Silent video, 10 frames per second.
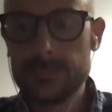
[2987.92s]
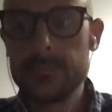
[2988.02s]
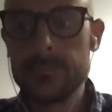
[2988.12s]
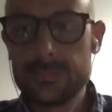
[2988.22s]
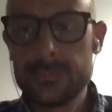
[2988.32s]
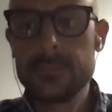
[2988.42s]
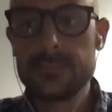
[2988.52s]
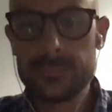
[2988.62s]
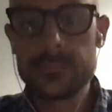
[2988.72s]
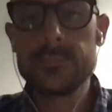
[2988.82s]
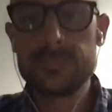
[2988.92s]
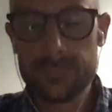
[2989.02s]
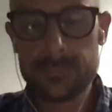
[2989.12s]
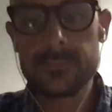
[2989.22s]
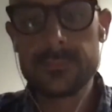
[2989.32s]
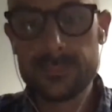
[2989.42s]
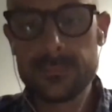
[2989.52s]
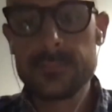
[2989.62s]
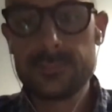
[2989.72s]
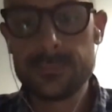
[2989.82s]
they do their own shaping and they
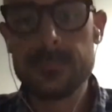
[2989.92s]
make their own